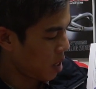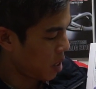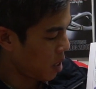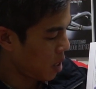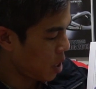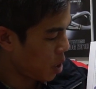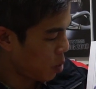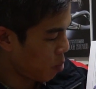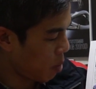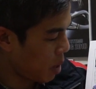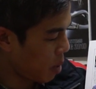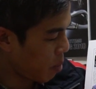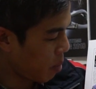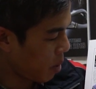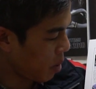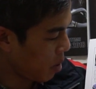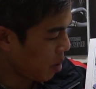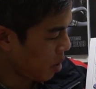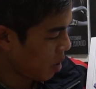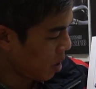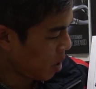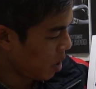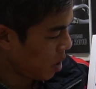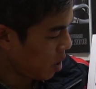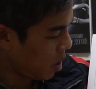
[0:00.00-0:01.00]
These people,
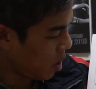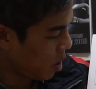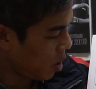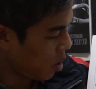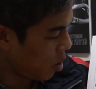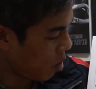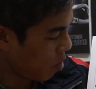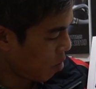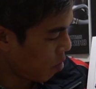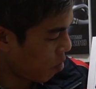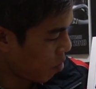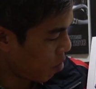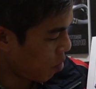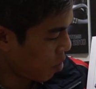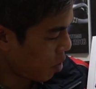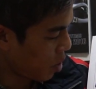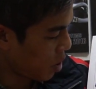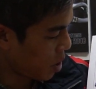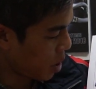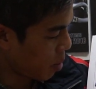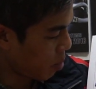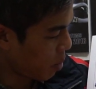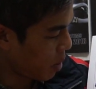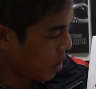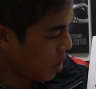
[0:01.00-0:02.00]
you know, for
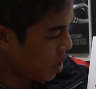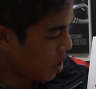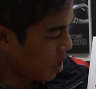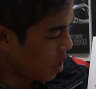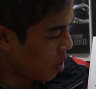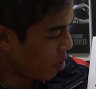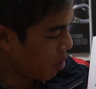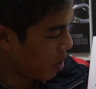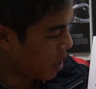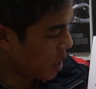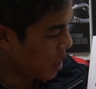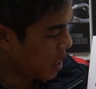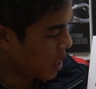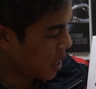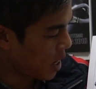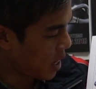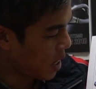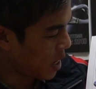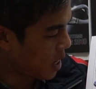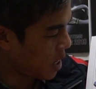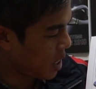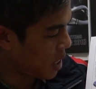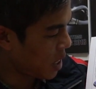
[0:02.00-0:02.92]
example, the interior designer,